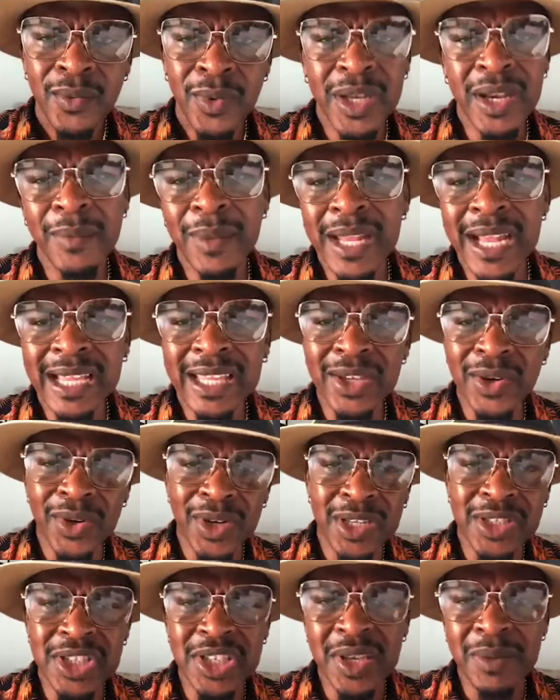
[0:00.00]
When they
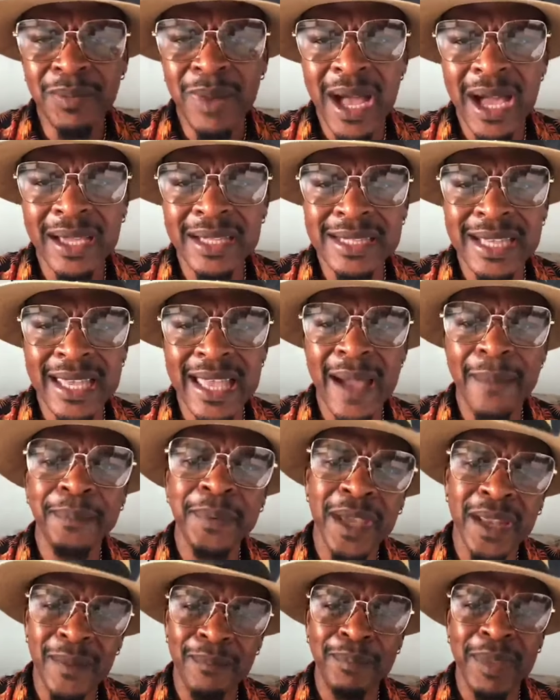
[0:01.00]
give out the cheap mortgage and
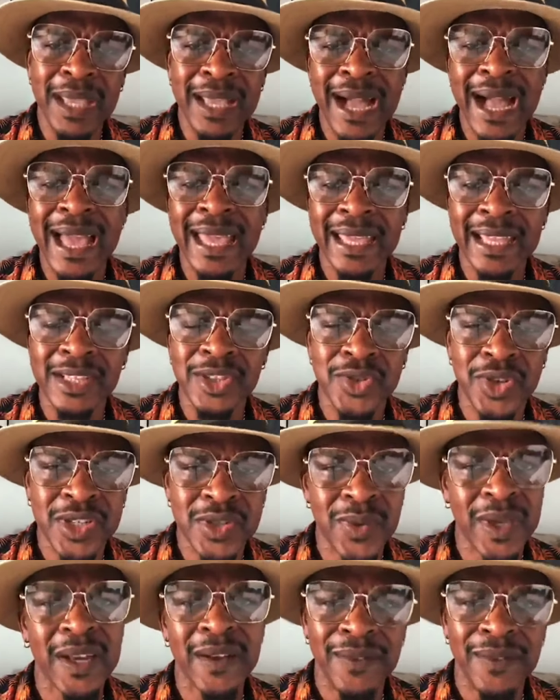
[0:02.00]
you pay the big high interest,